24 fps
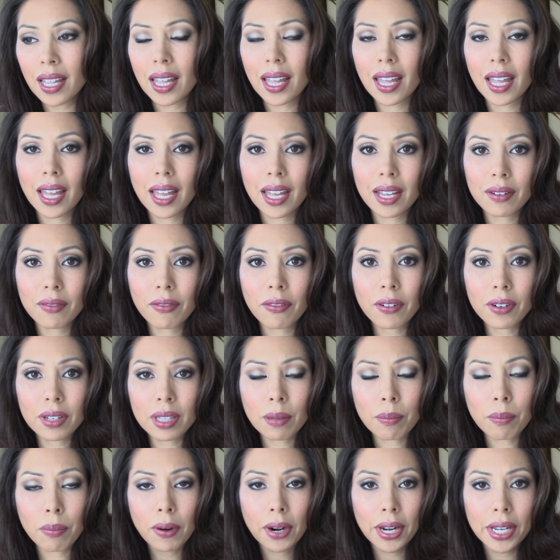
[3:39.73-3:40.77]
and for
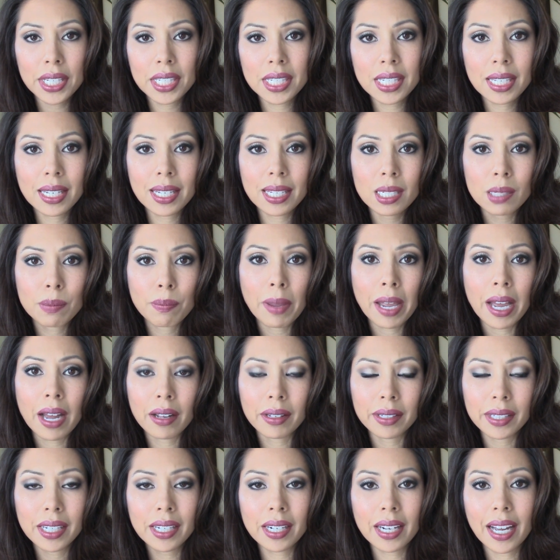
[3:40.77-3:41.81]
the price of this
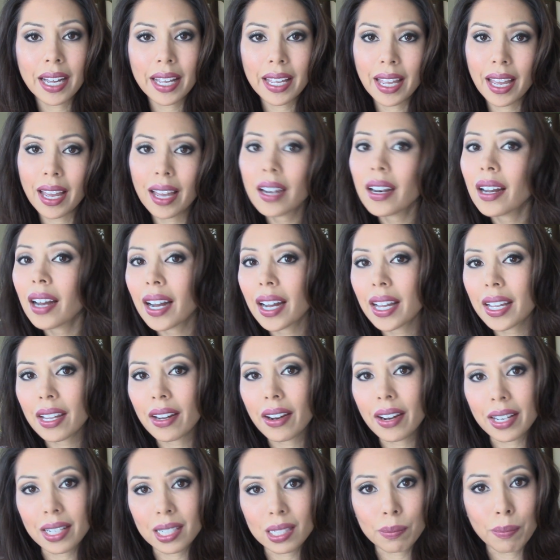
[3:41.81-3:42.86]
palette I had
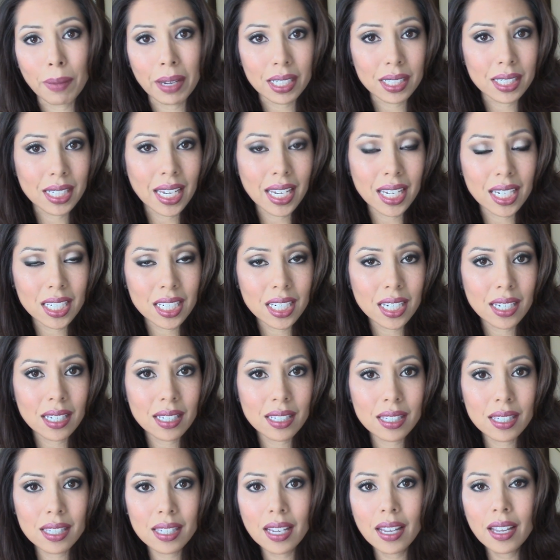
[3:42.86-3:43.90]
higher
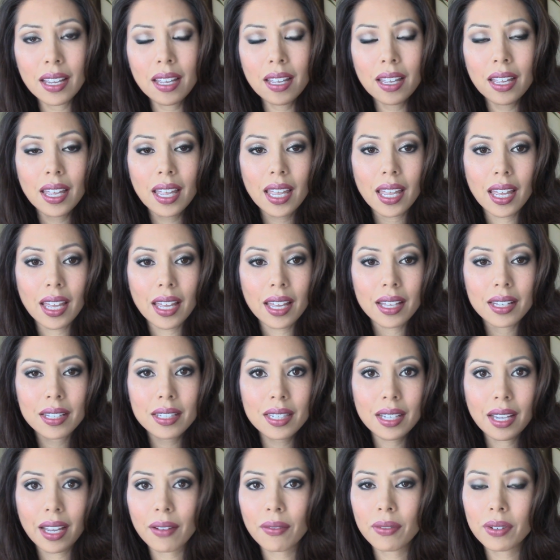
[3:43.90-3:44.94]
expectations
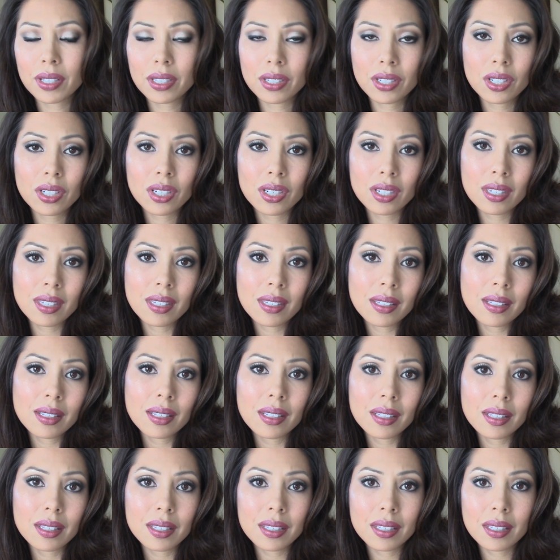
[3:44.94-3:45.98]
and I was just
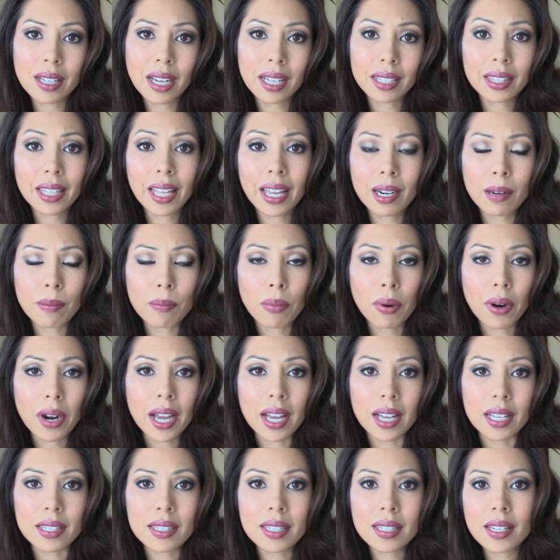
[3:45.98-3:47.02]
not that
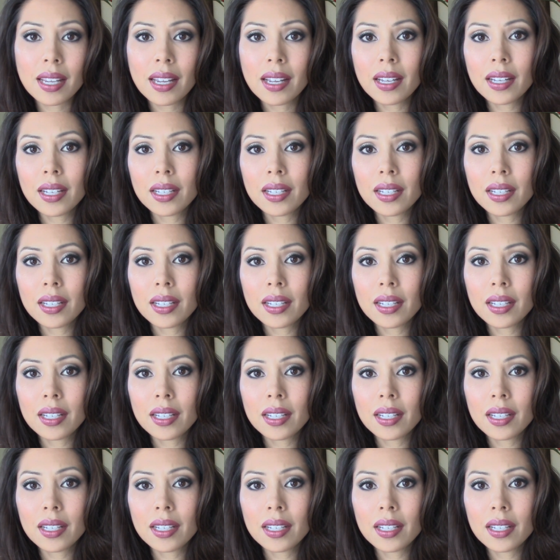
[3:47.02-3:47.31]
impressed.